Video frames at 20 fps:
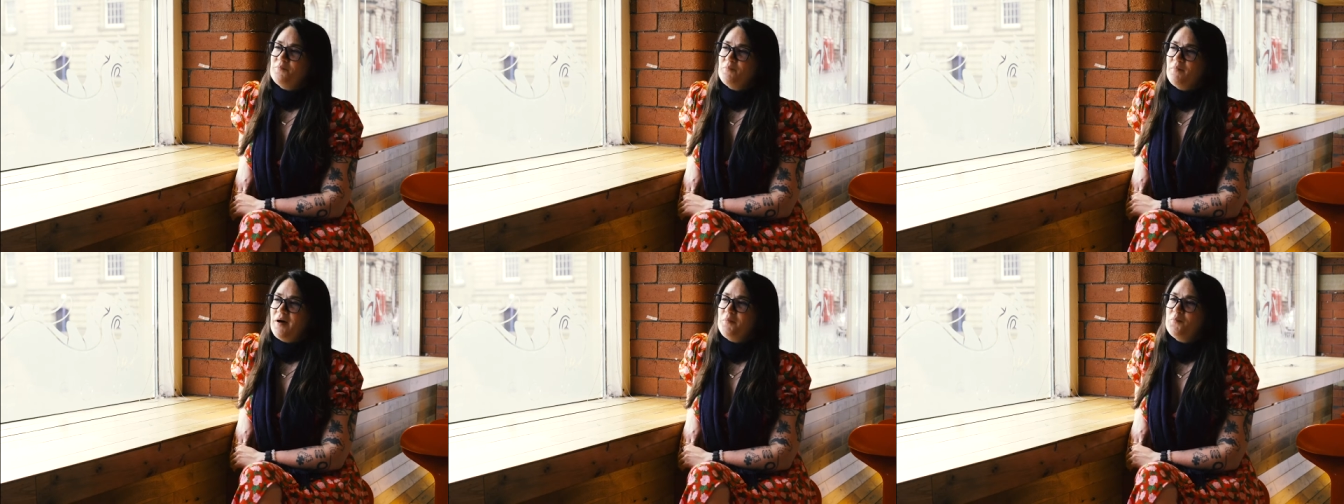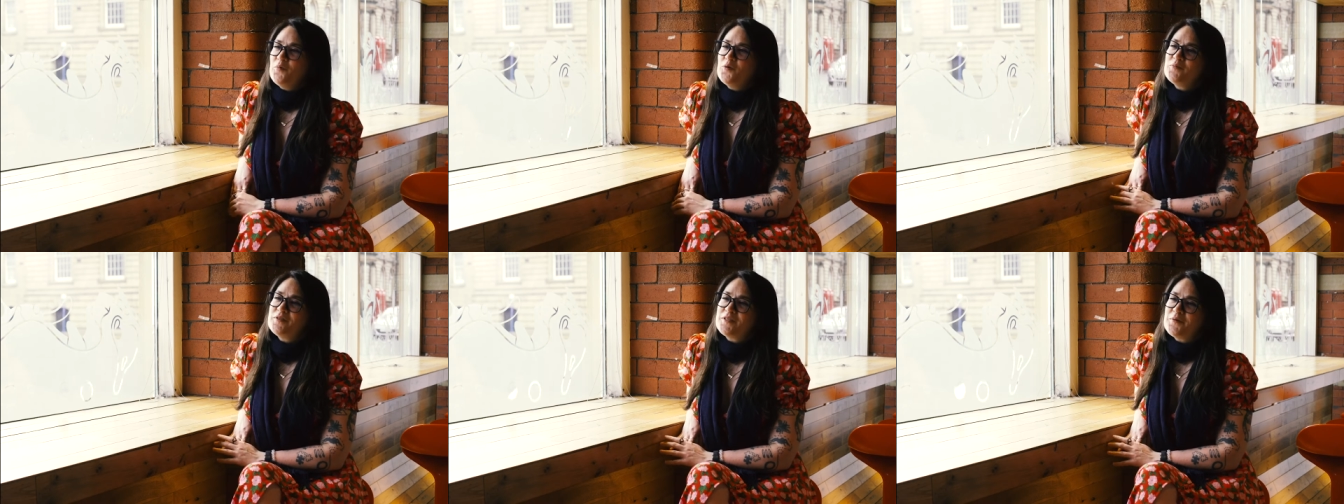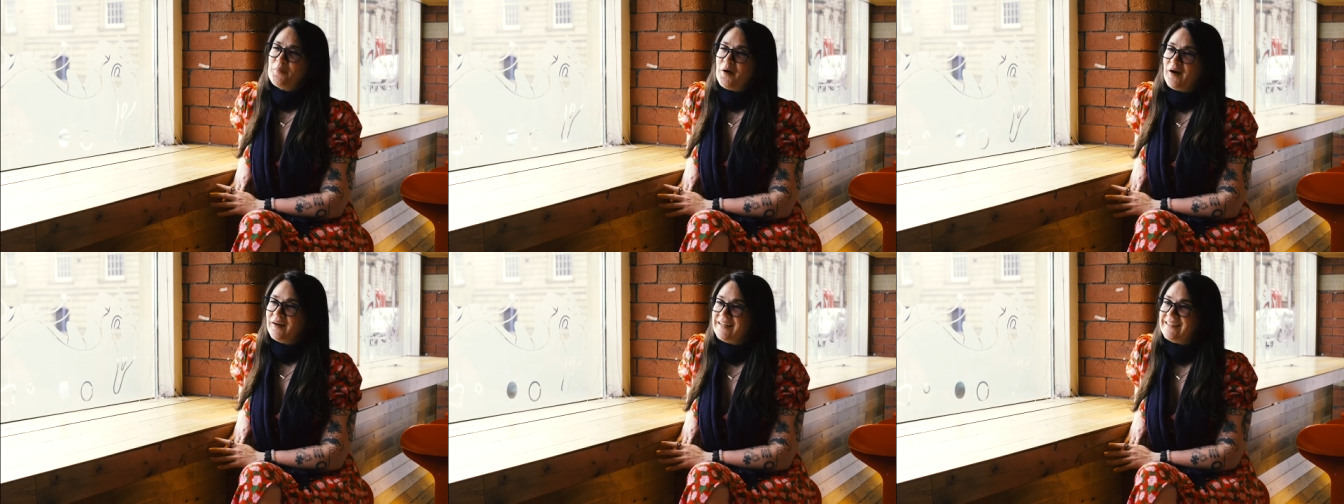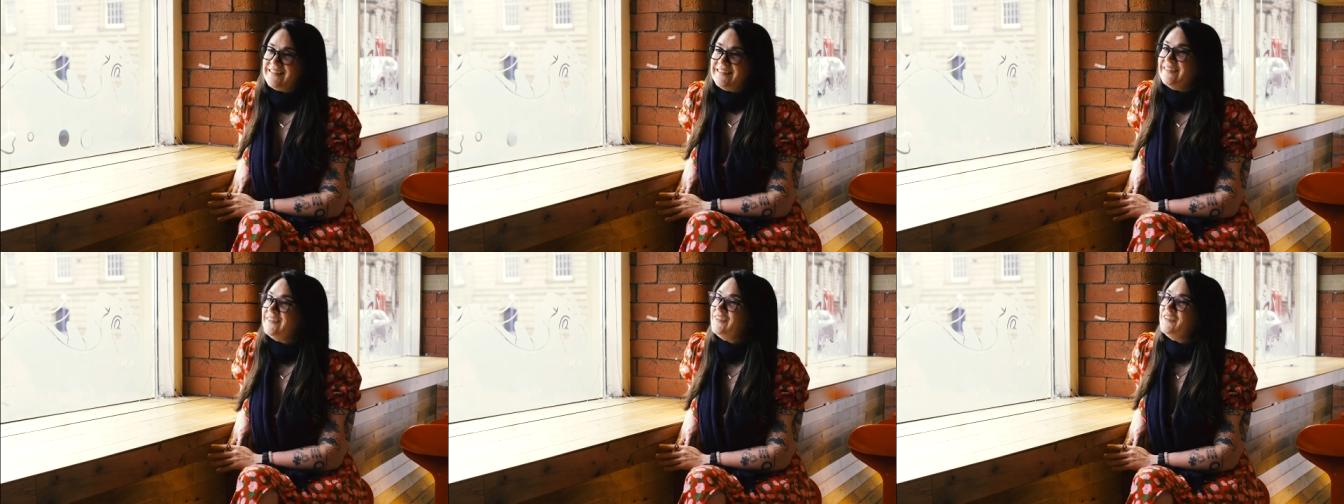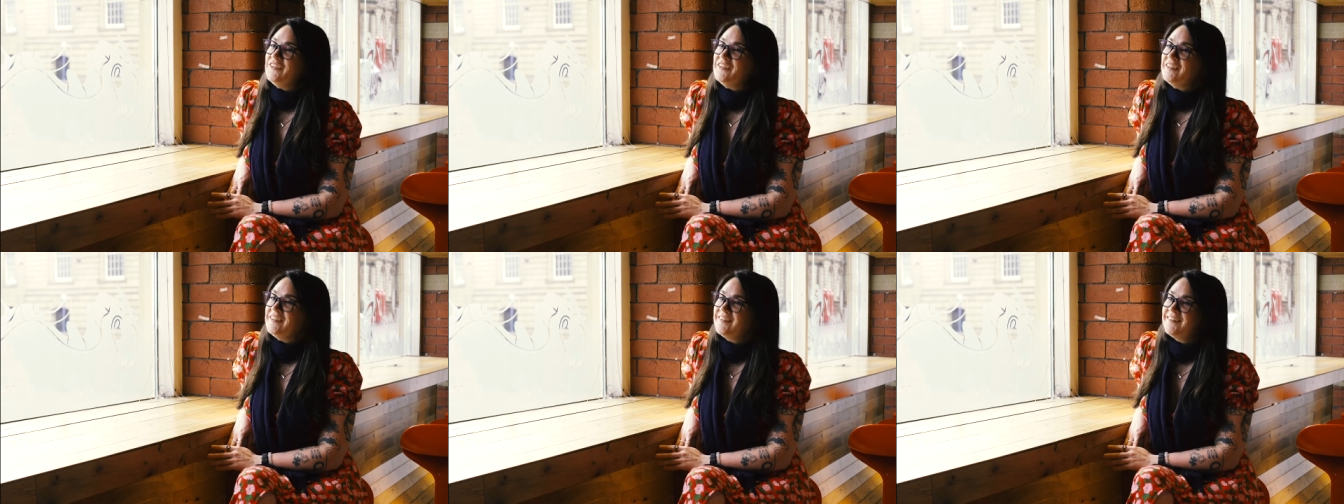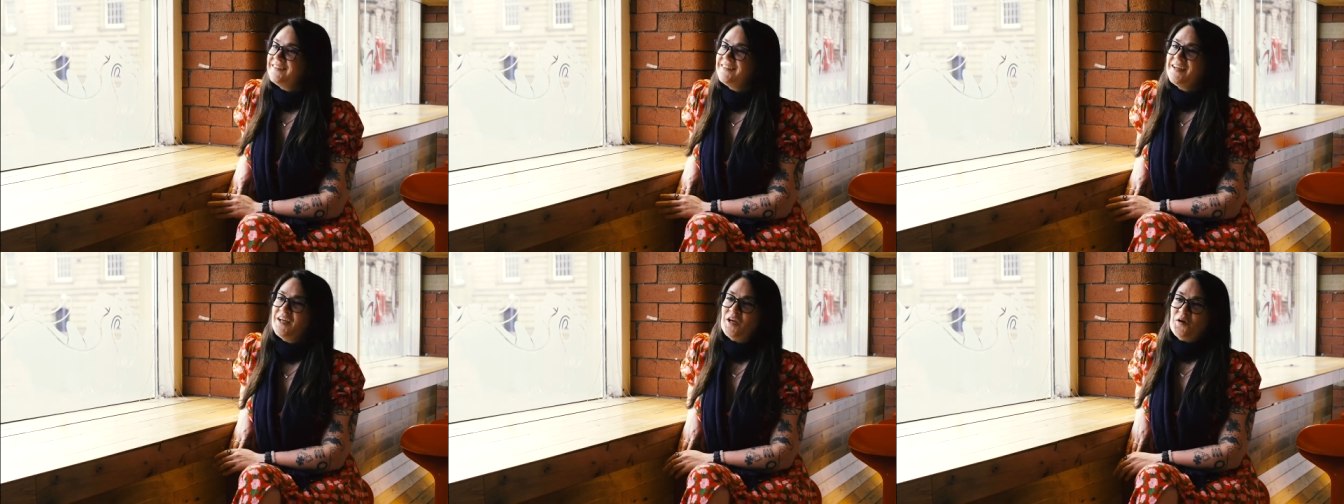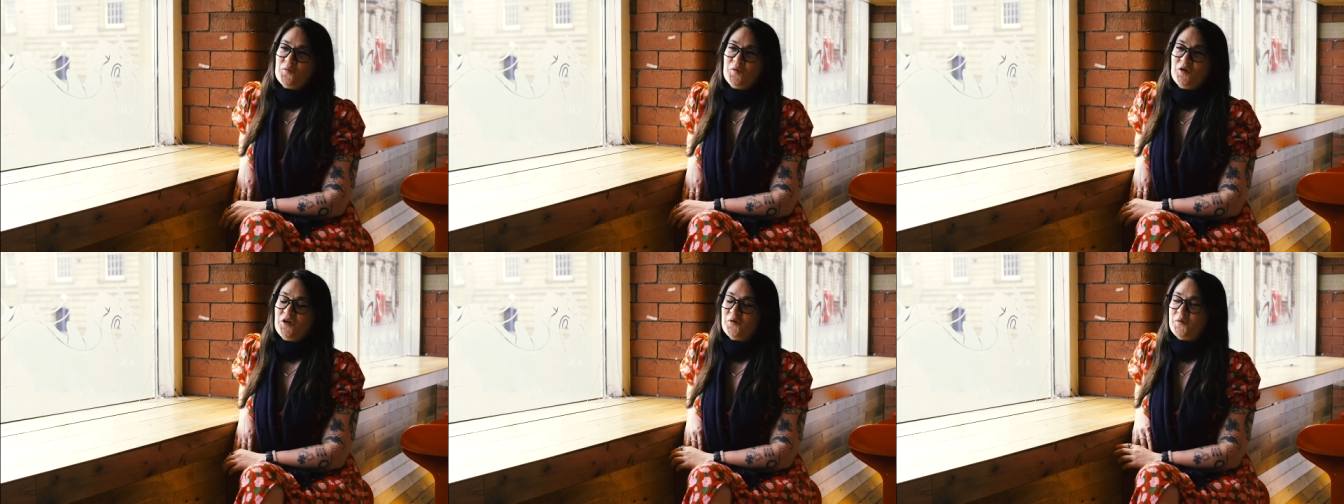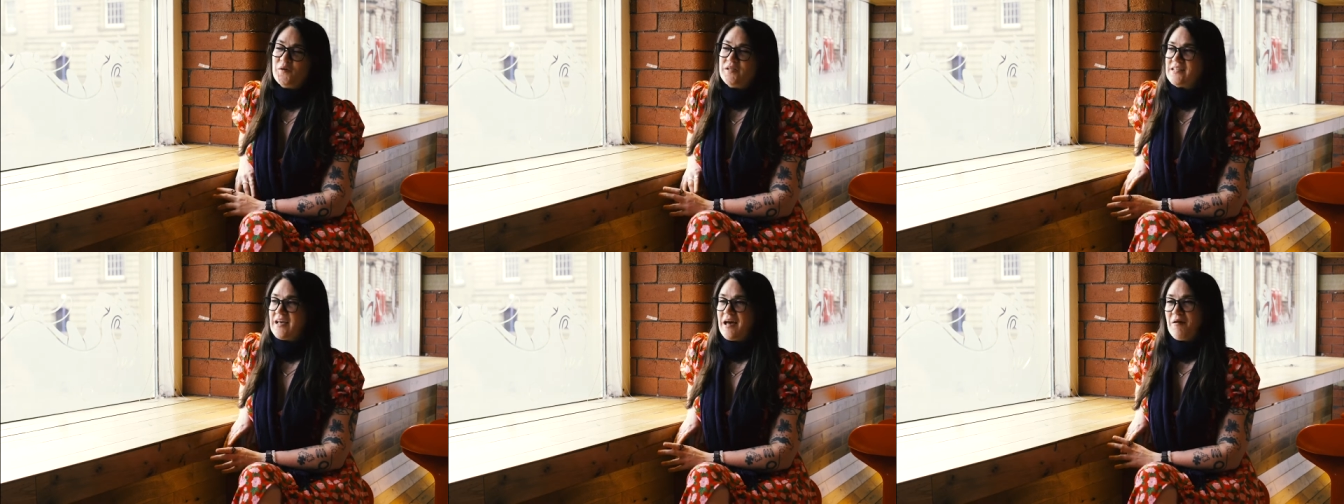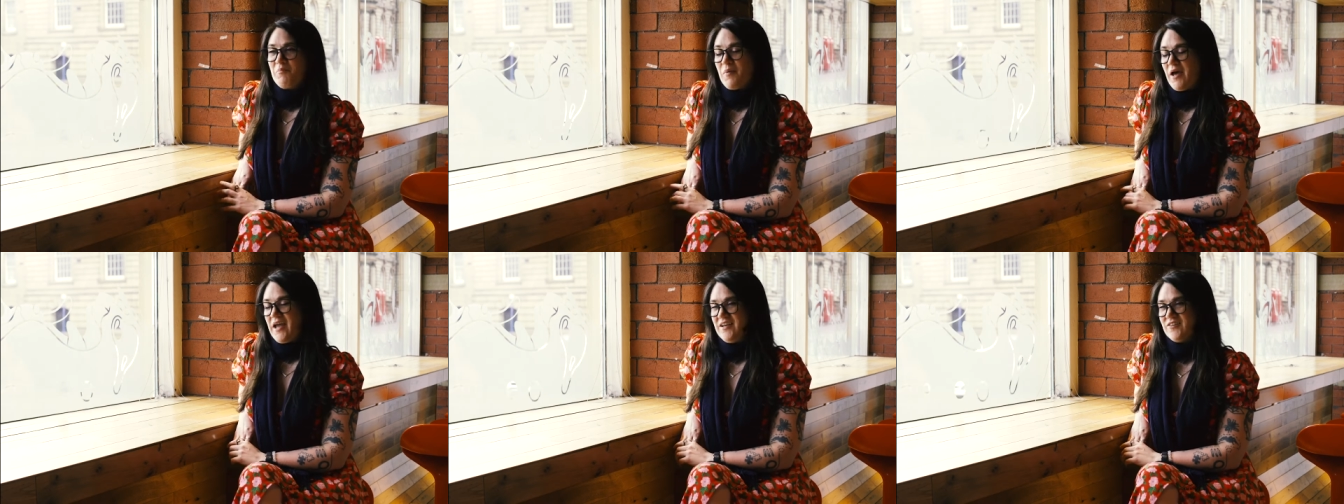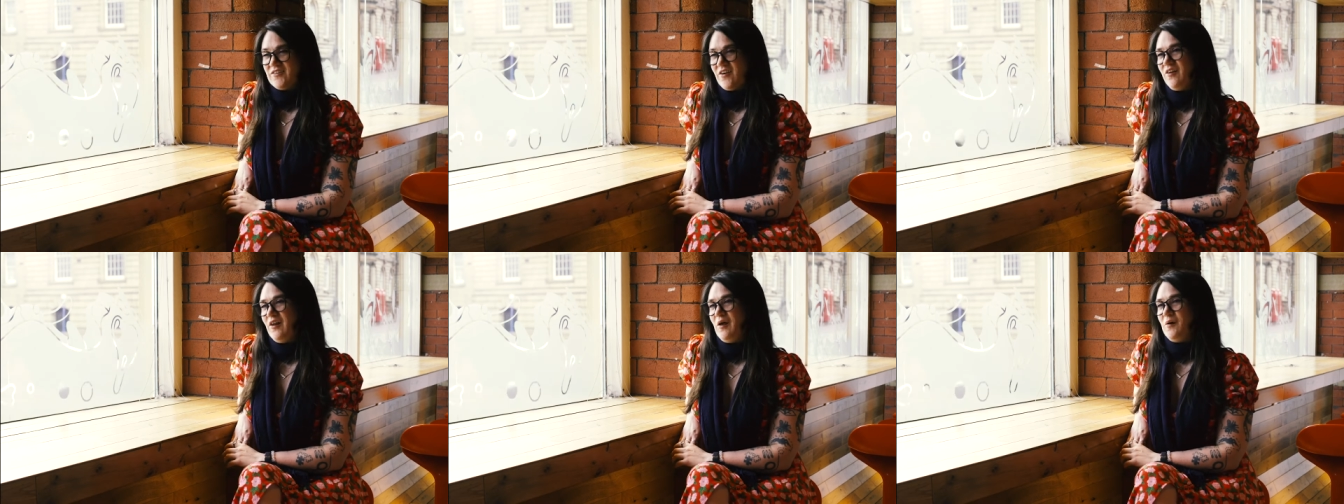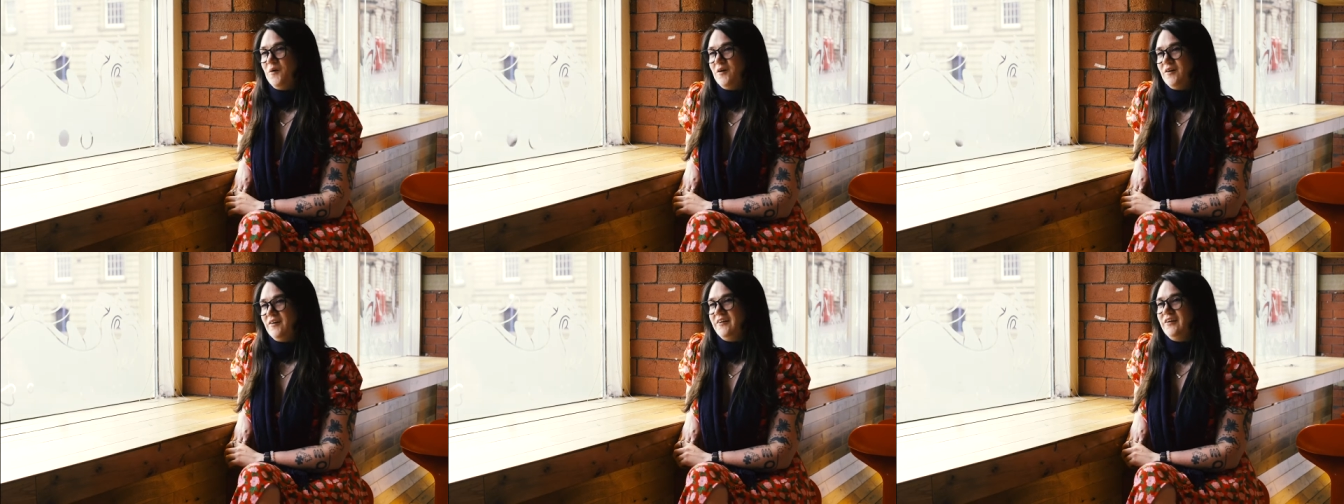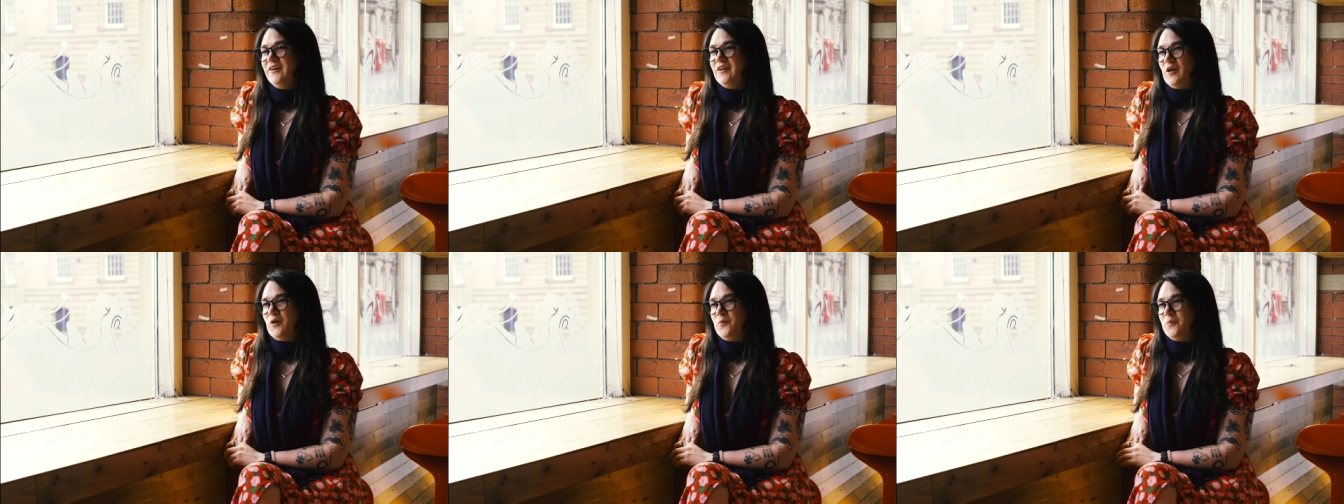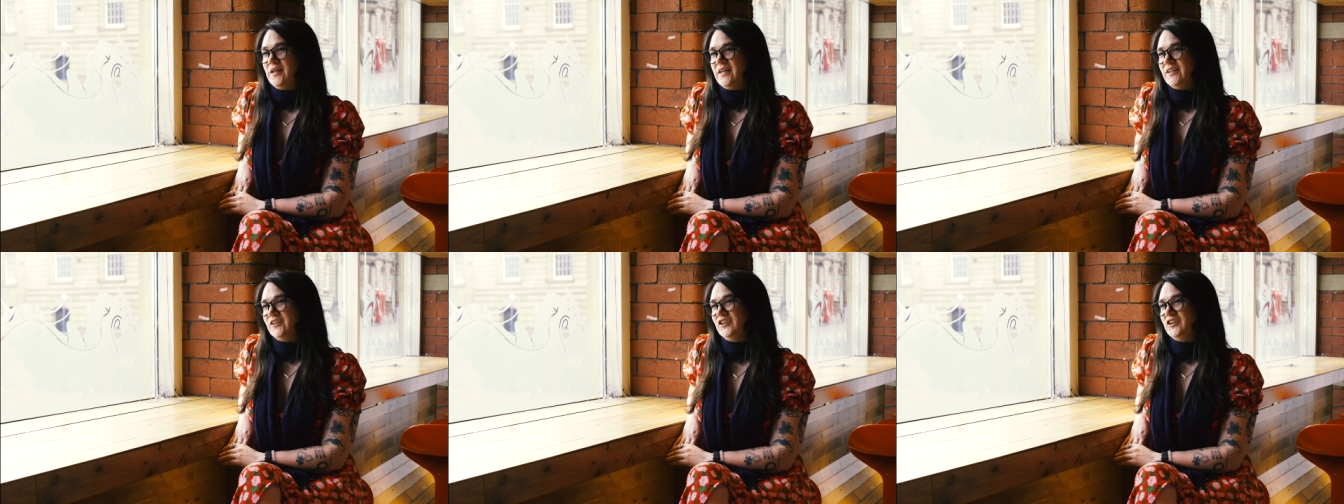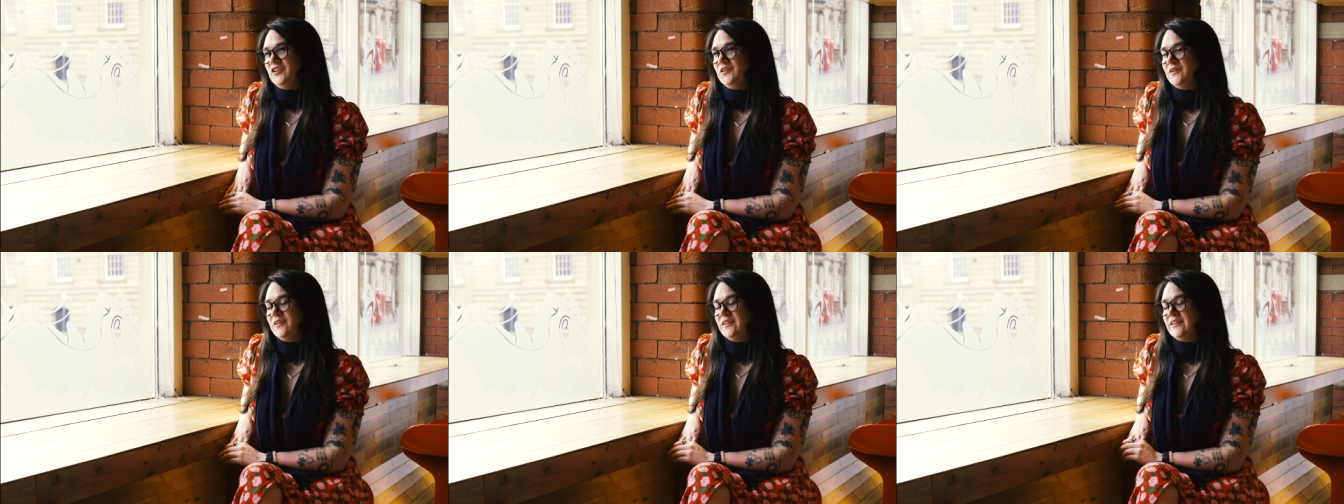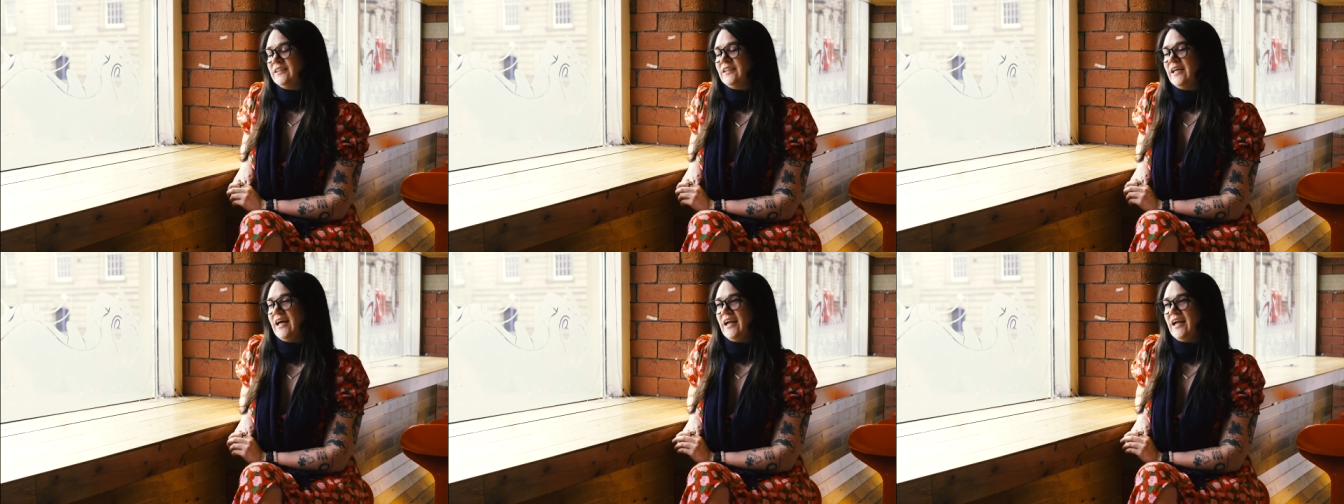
My mum's a politician. We always campaigned on local and global issues.